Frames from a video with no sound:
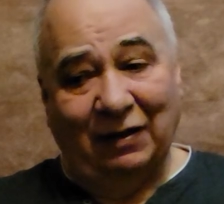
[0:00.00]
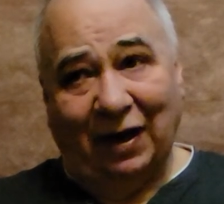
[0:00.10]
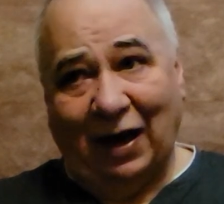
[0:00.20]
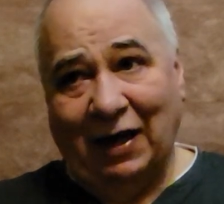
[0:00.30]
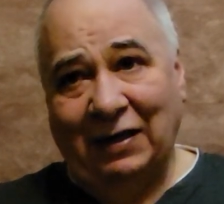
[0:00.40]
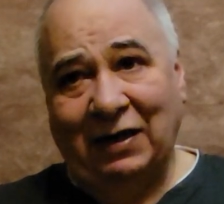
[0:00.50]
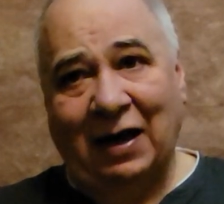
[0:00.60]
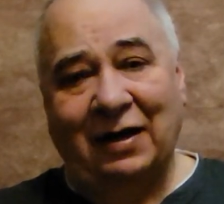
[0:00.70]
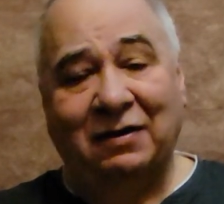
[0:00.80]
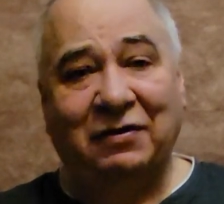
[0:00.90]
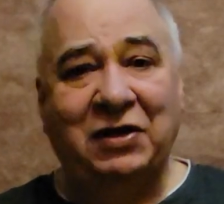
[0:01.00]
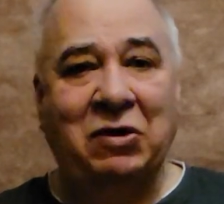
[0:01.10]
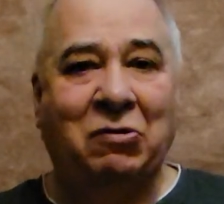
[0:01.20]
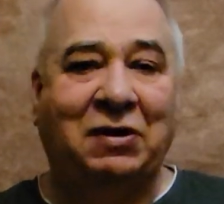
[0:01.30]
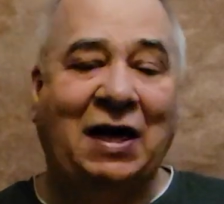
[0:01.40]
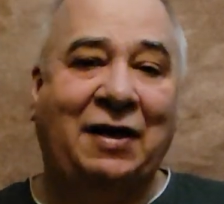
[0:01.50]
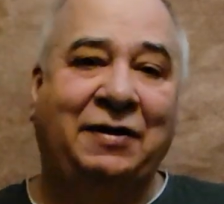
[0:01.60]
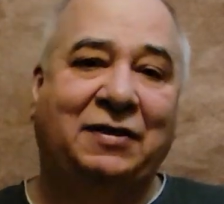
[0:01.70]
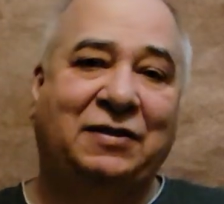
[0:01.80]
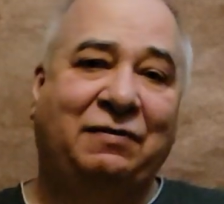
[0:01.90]
I like the
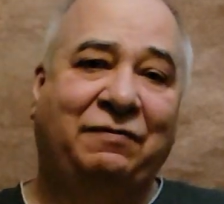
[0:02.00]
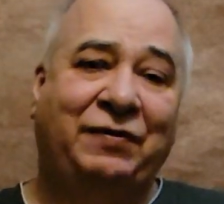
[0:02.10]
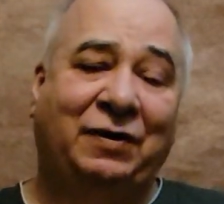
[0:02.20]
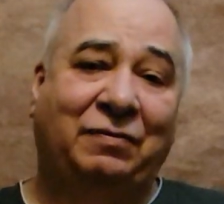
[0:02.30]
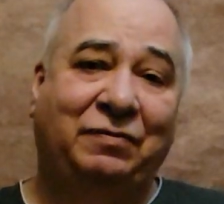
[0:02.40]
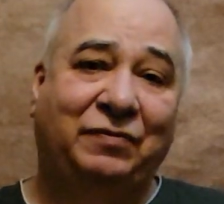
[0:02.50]
organics of film.